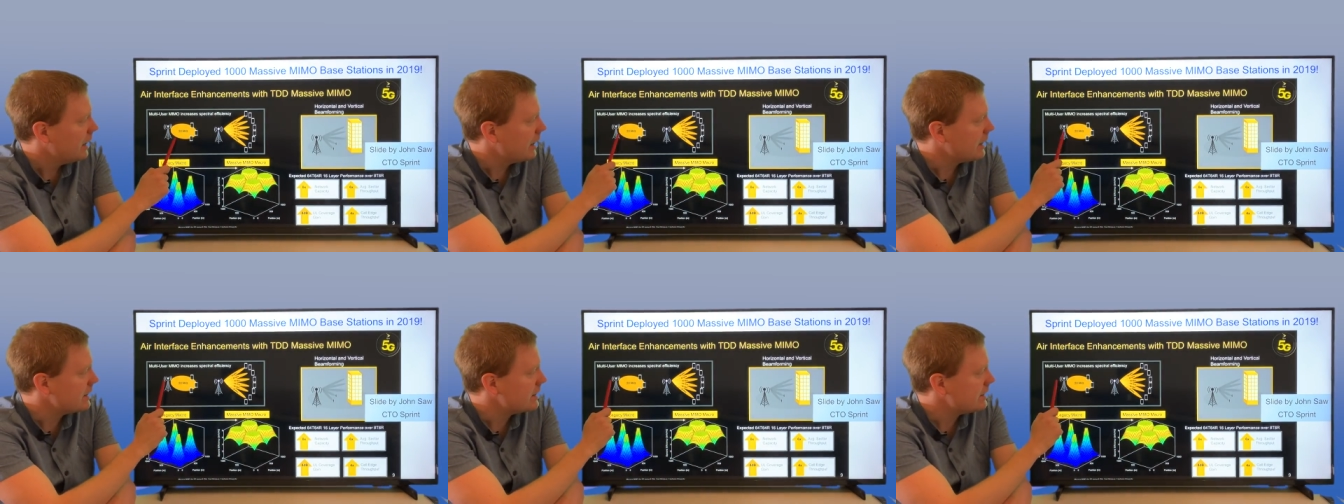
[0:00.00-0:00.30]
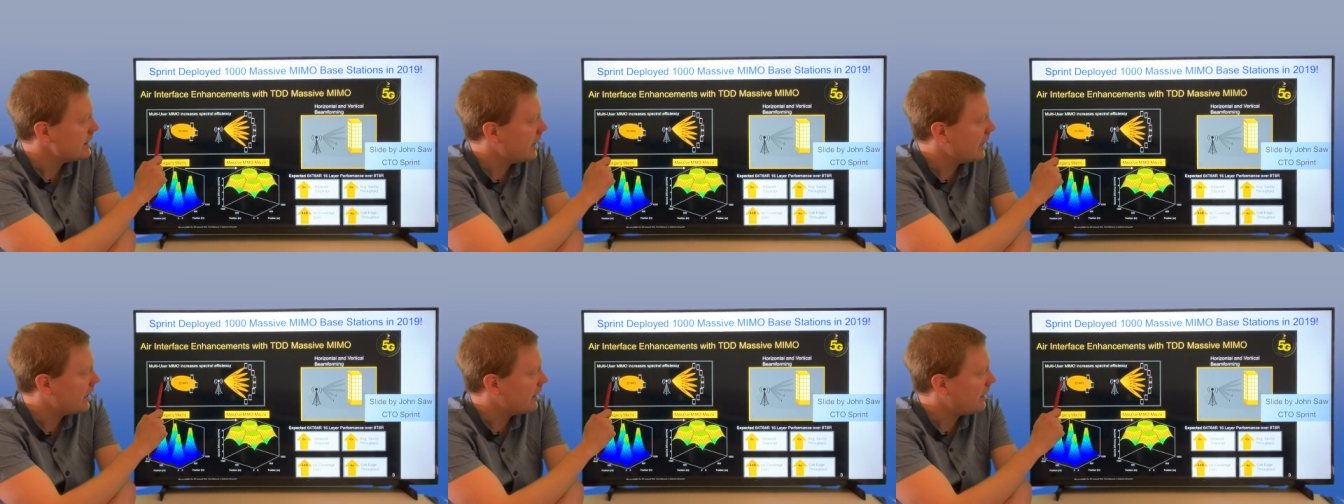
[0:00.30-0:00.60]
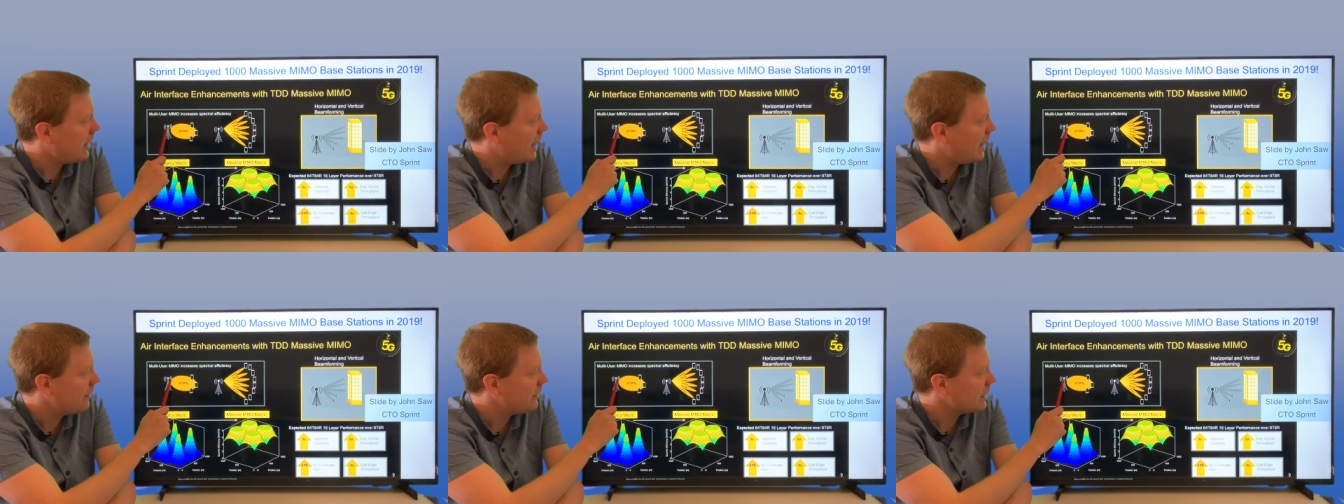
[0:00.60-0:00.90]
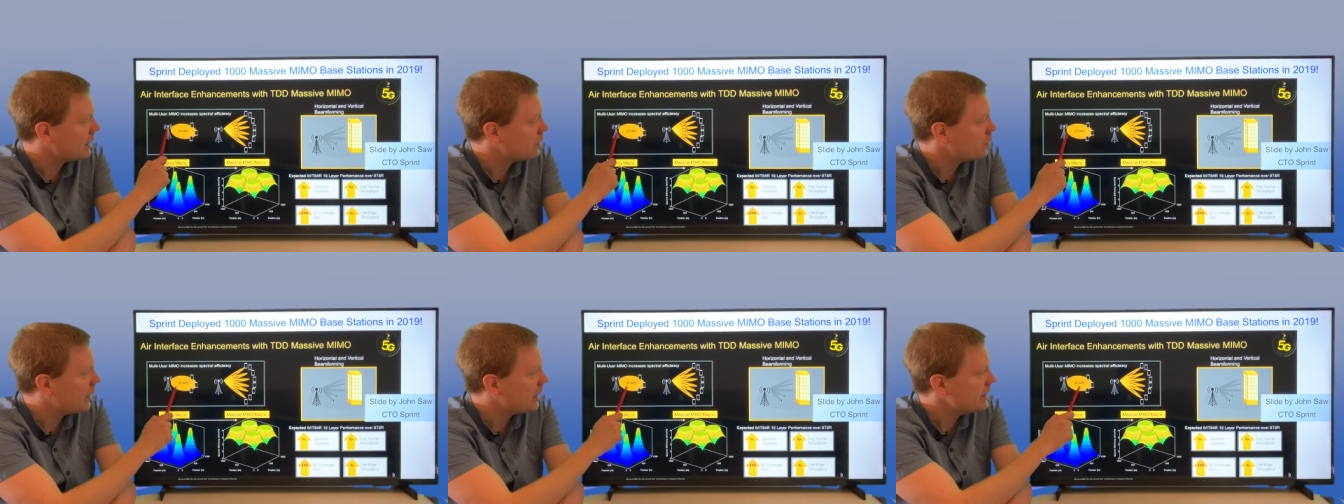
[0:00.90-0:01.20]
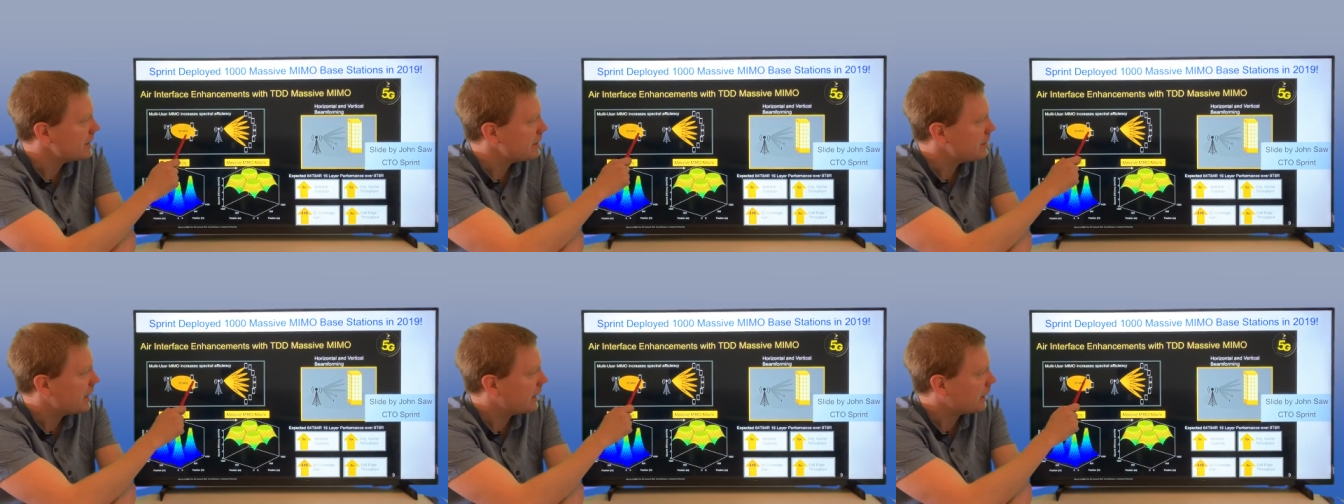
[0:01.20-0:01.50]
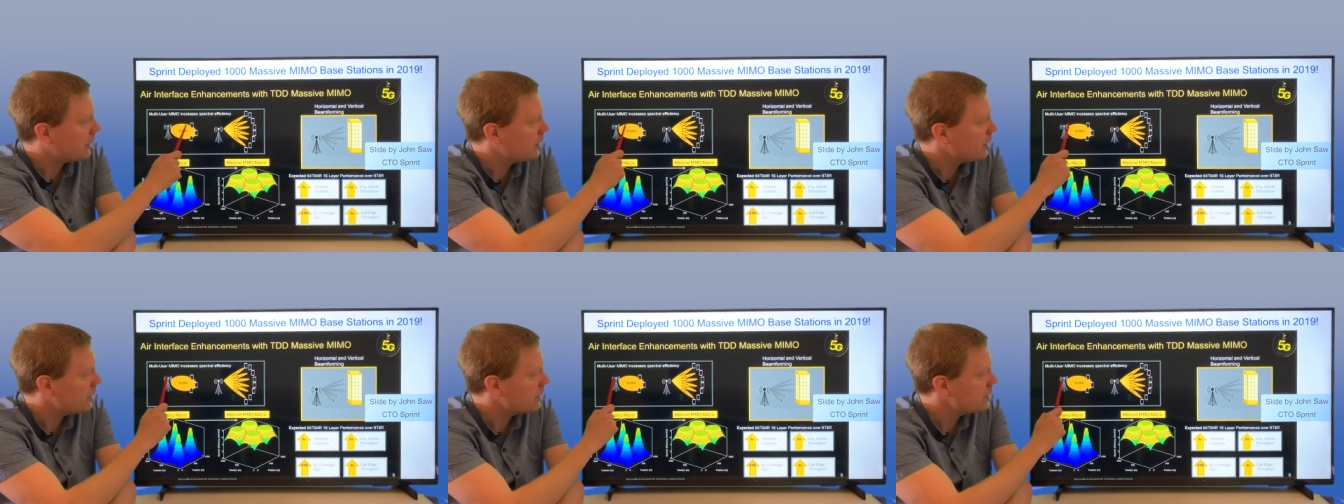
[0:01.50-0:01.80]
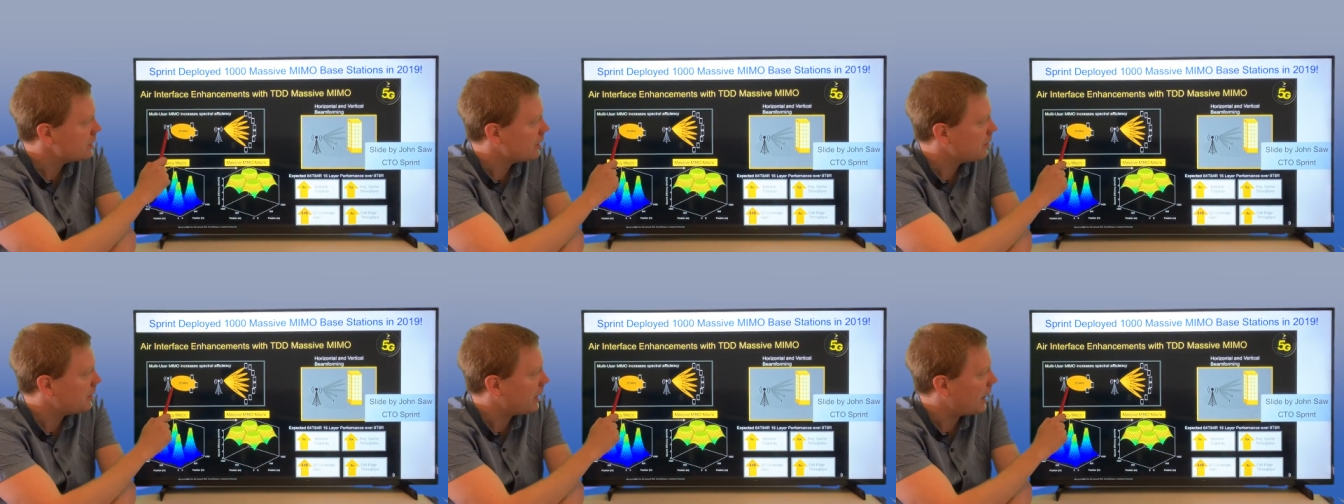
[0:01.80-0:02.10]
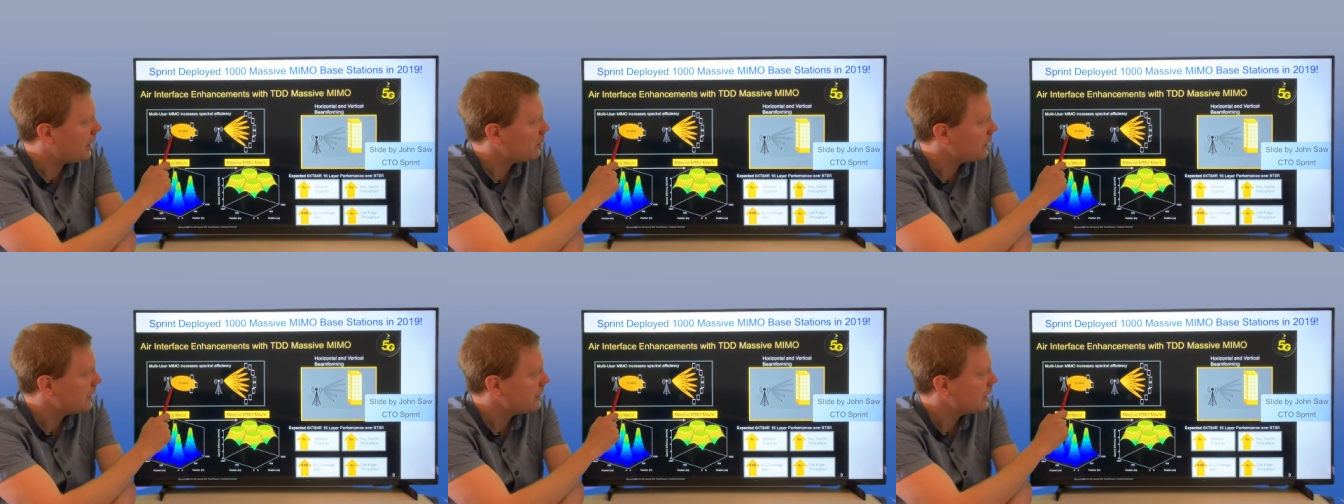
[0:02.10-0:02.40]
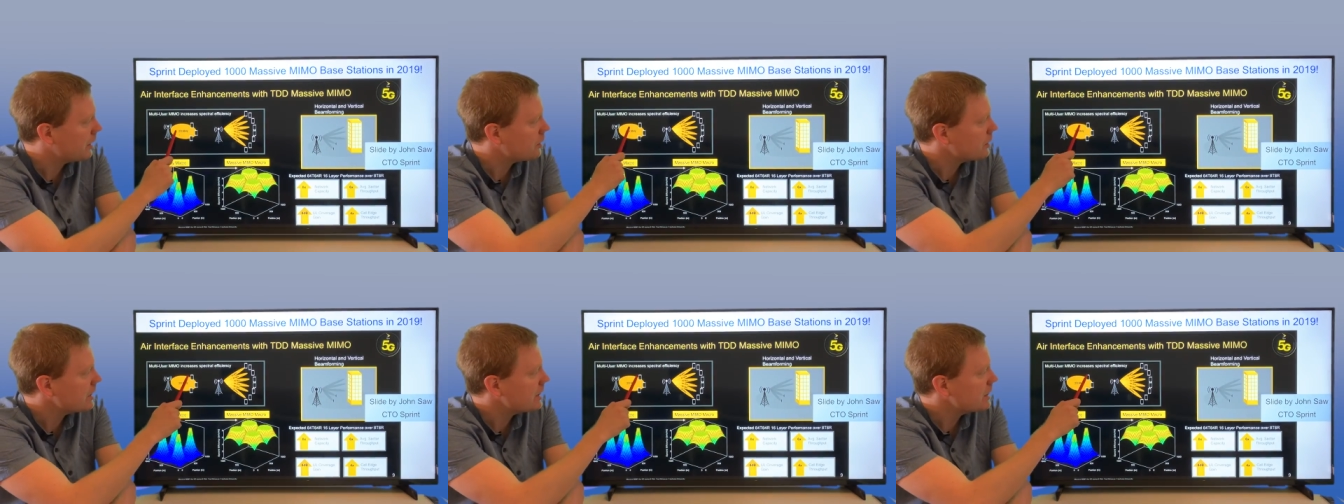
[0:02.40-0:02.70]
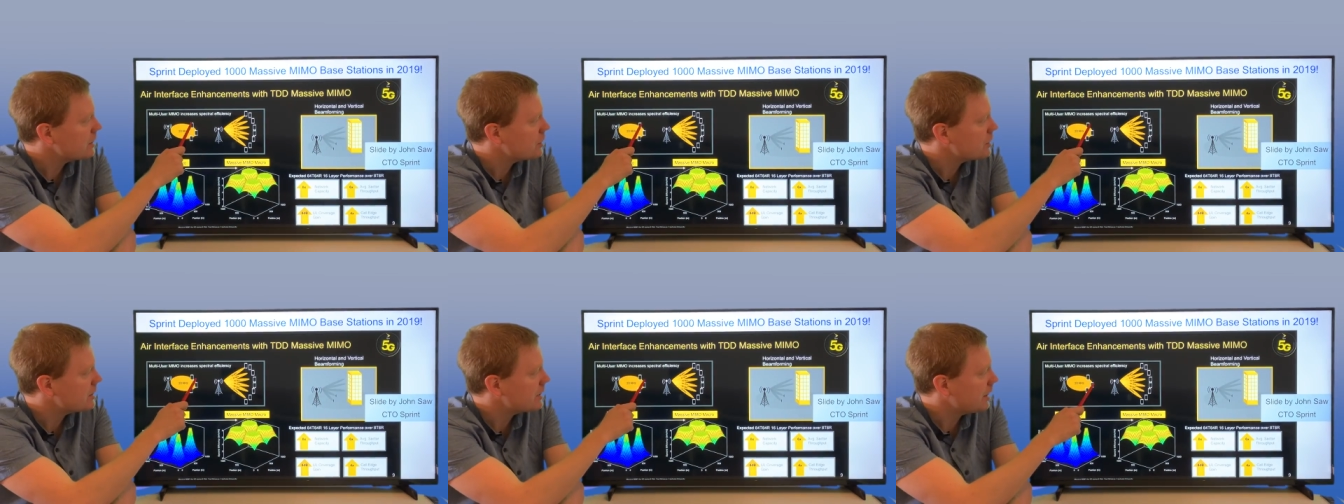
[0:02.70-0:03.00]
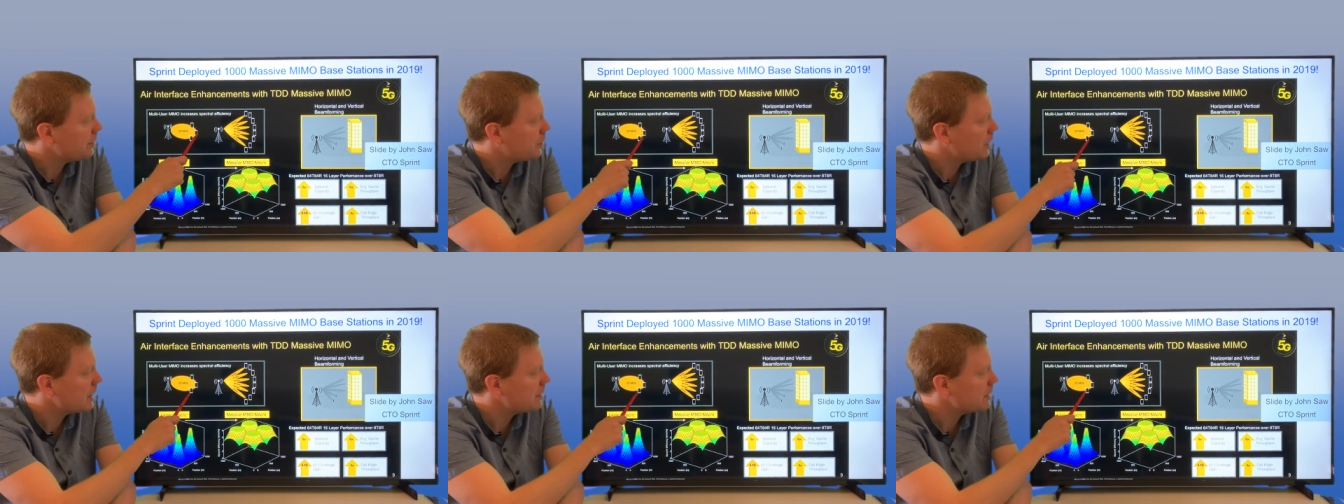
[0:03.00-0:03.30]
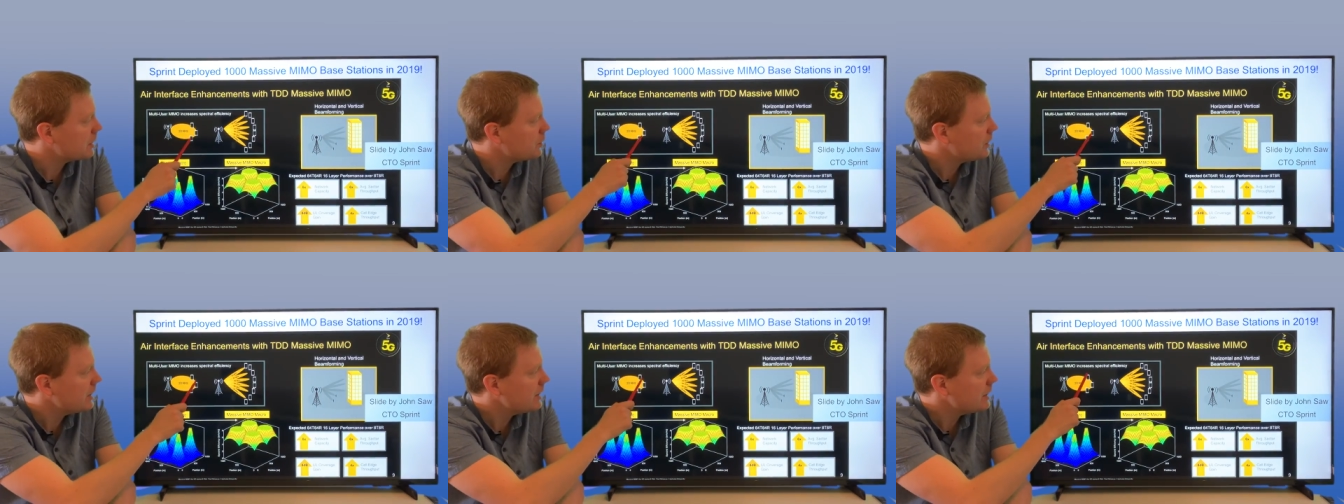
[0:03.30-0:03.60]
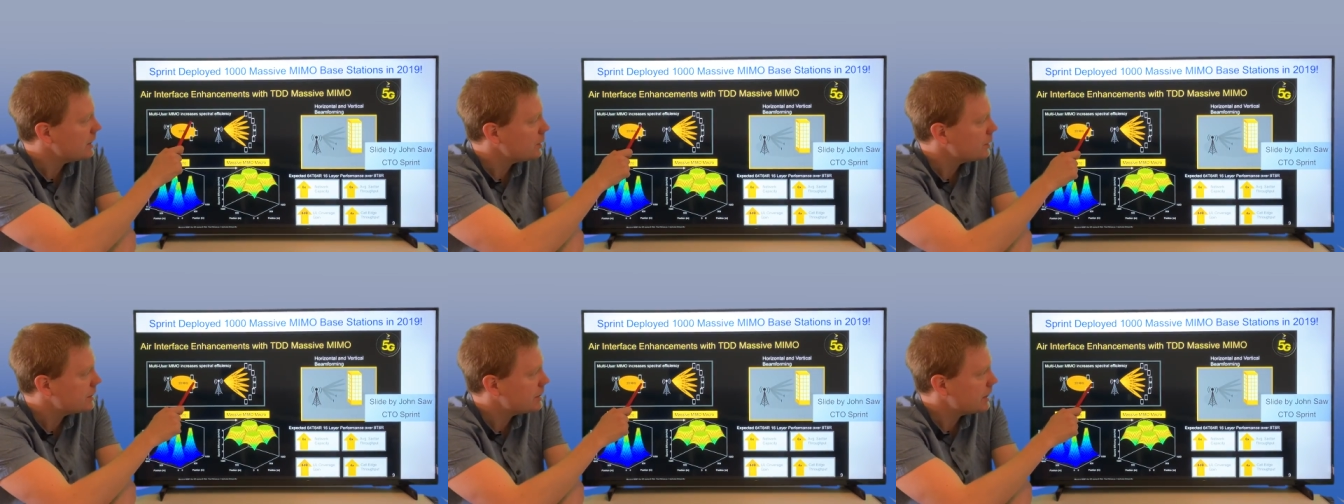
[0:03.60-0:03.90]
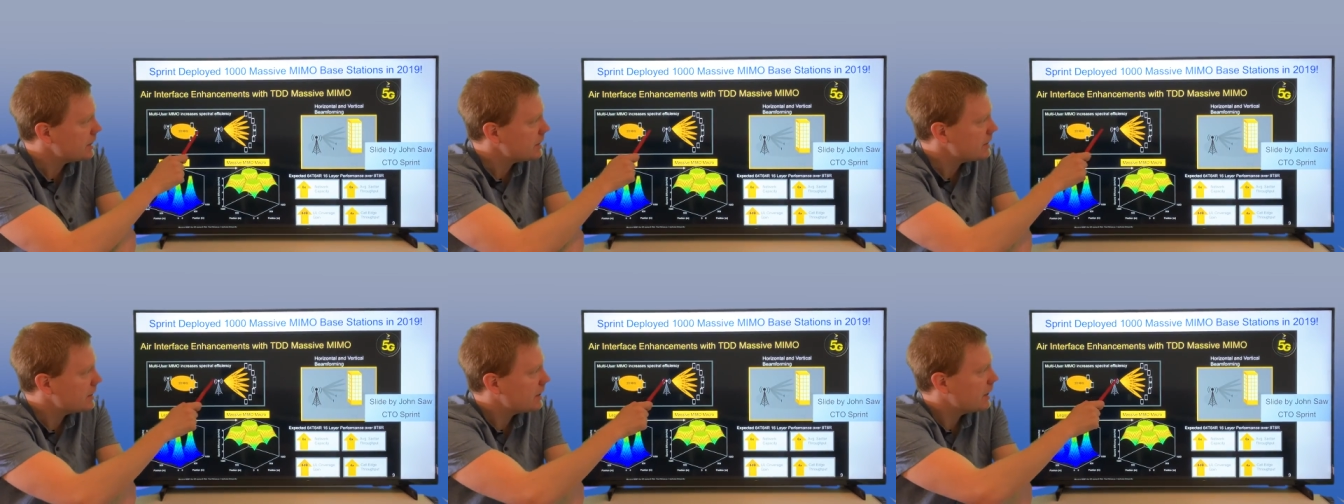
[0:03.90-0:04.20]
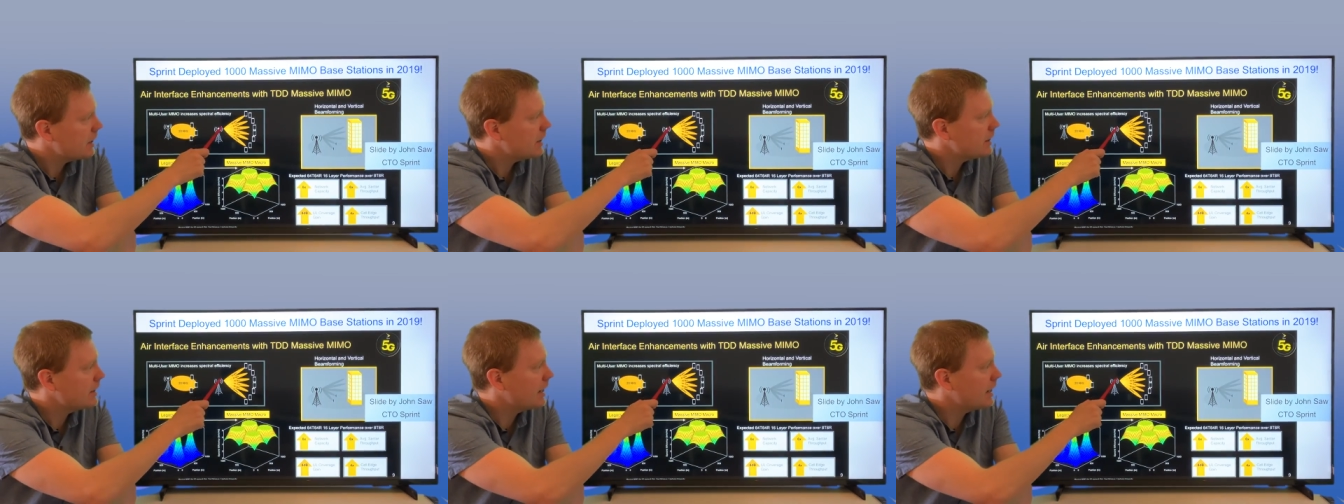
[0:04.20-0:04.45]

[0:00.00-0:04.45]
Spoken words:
instead of having 20 megahertz of bandwidth that you need to separate between the users,